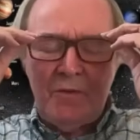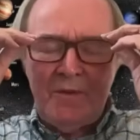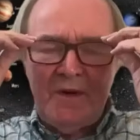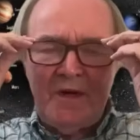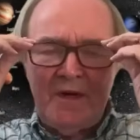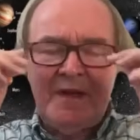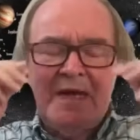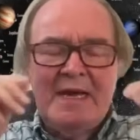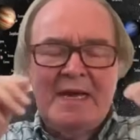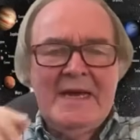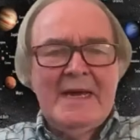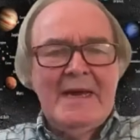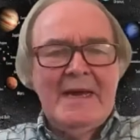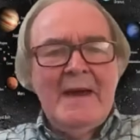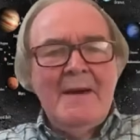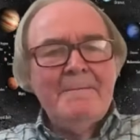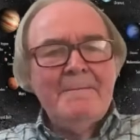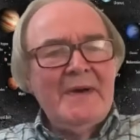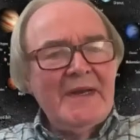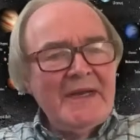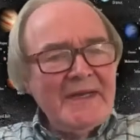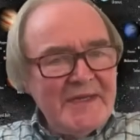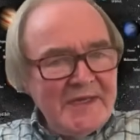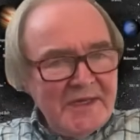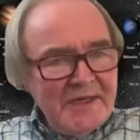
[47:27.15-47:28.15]

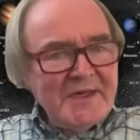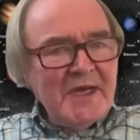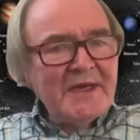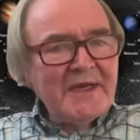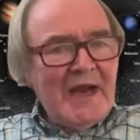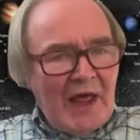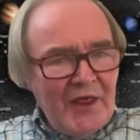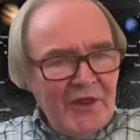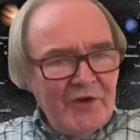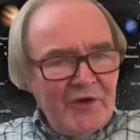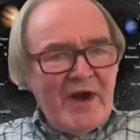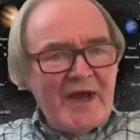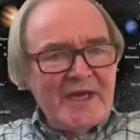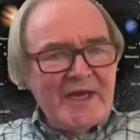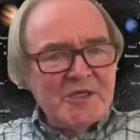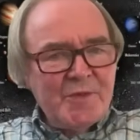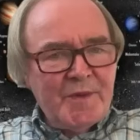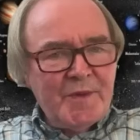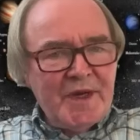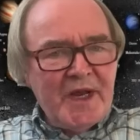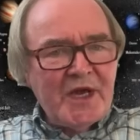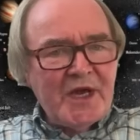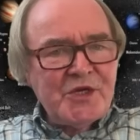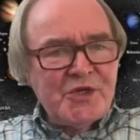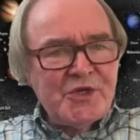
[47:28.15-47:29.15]
But it is another
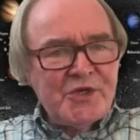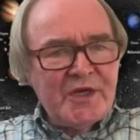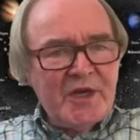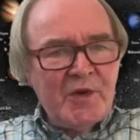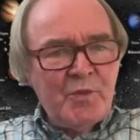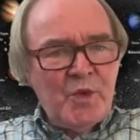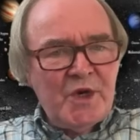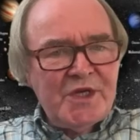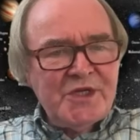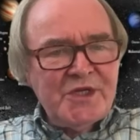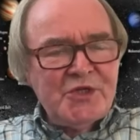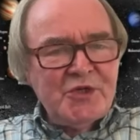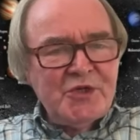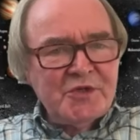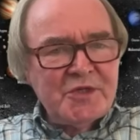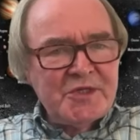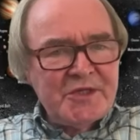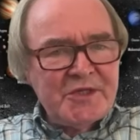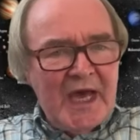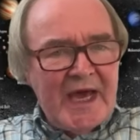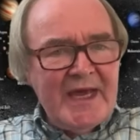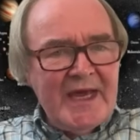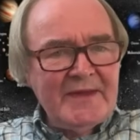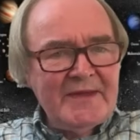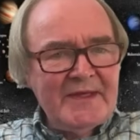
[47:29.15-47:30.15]
explanation in which you're
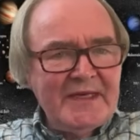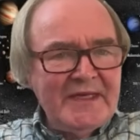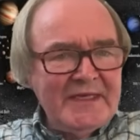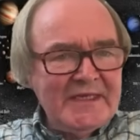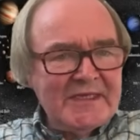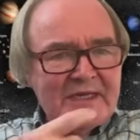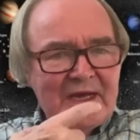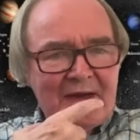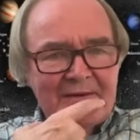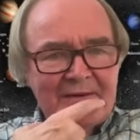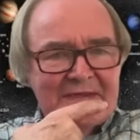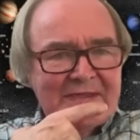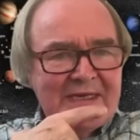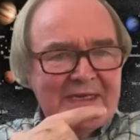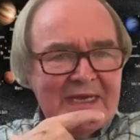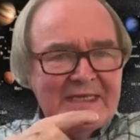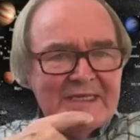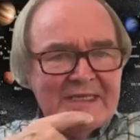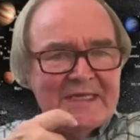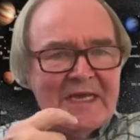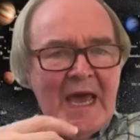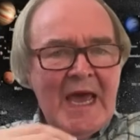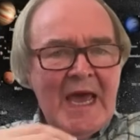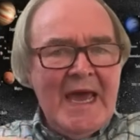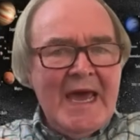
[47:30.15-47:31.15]
saying that in some
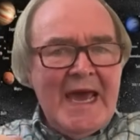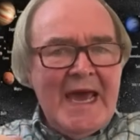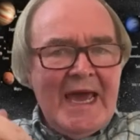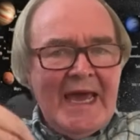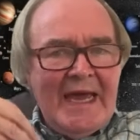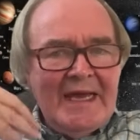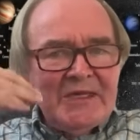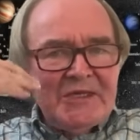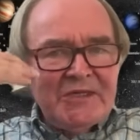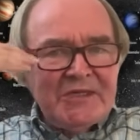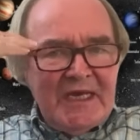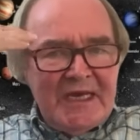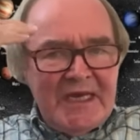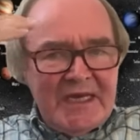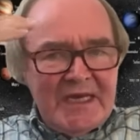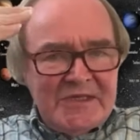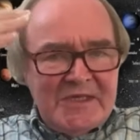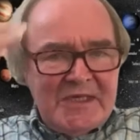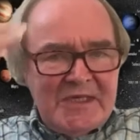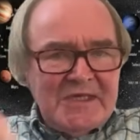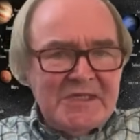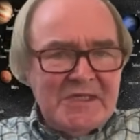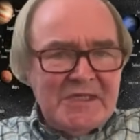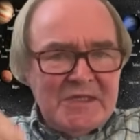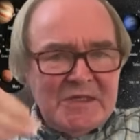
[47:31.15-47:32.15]
sense, it's the
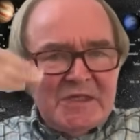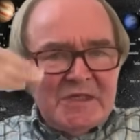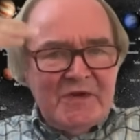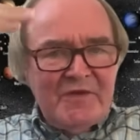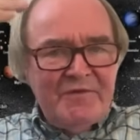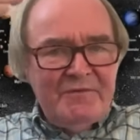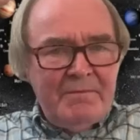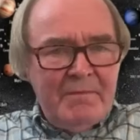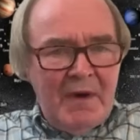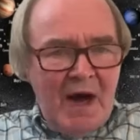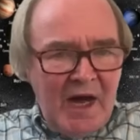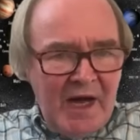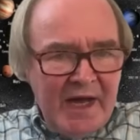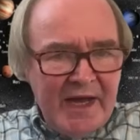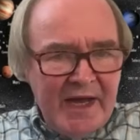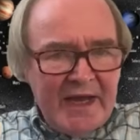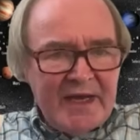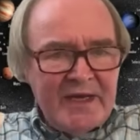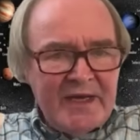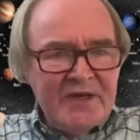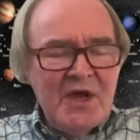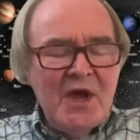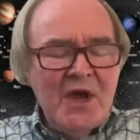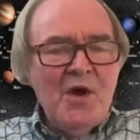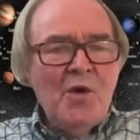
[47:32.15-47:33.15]
existence of
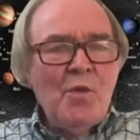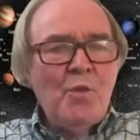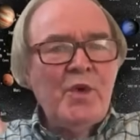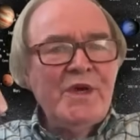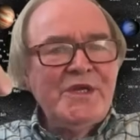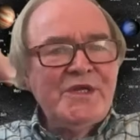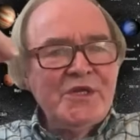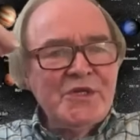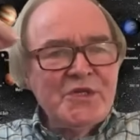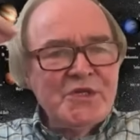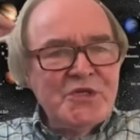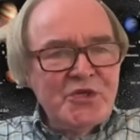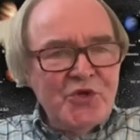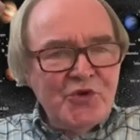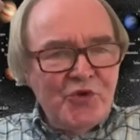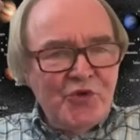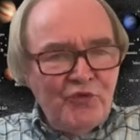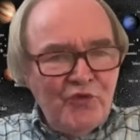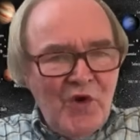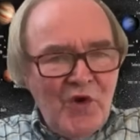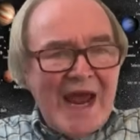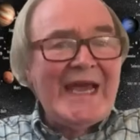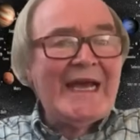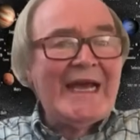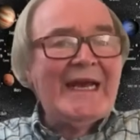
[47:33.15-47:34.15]
mind which is
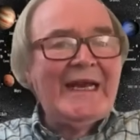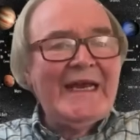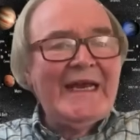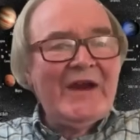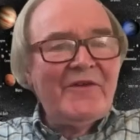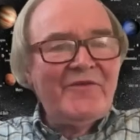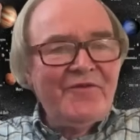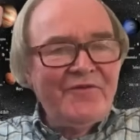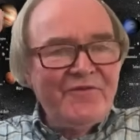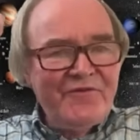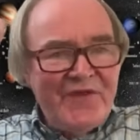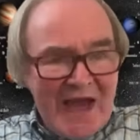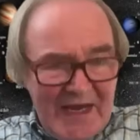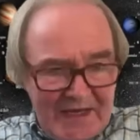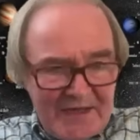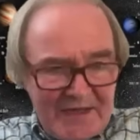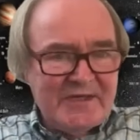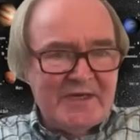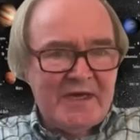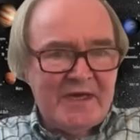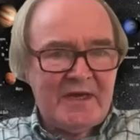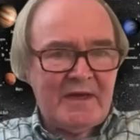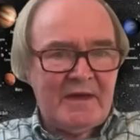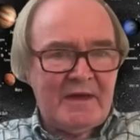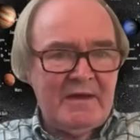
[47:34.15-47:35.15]
directly
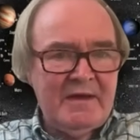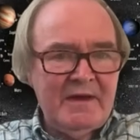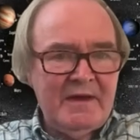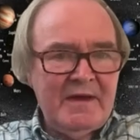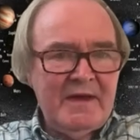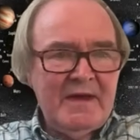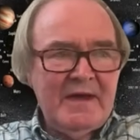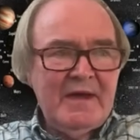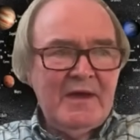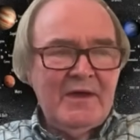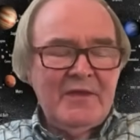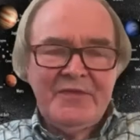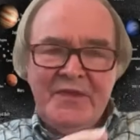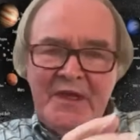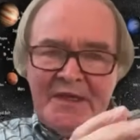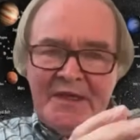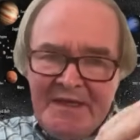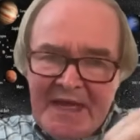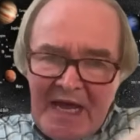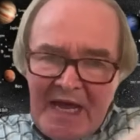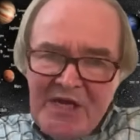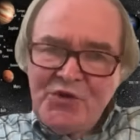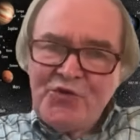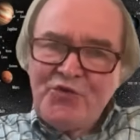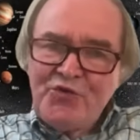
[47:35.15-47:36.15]
affecting the
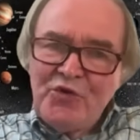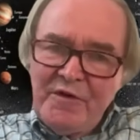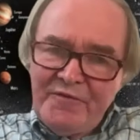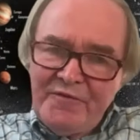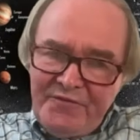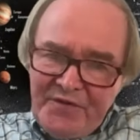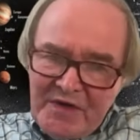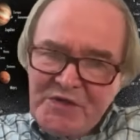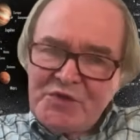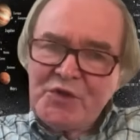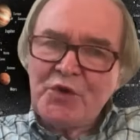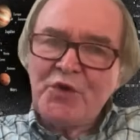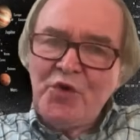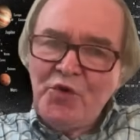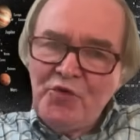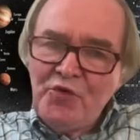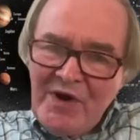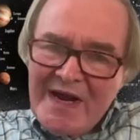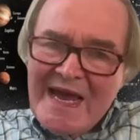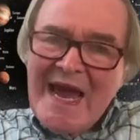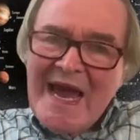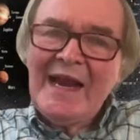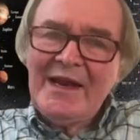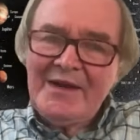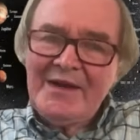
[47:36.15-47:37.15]
nature of physical
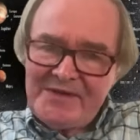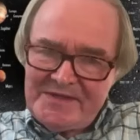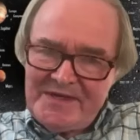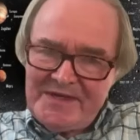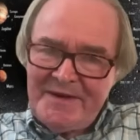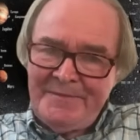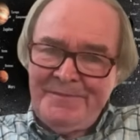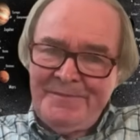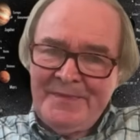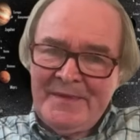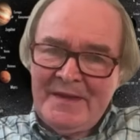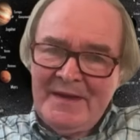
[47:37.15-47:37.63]
reality.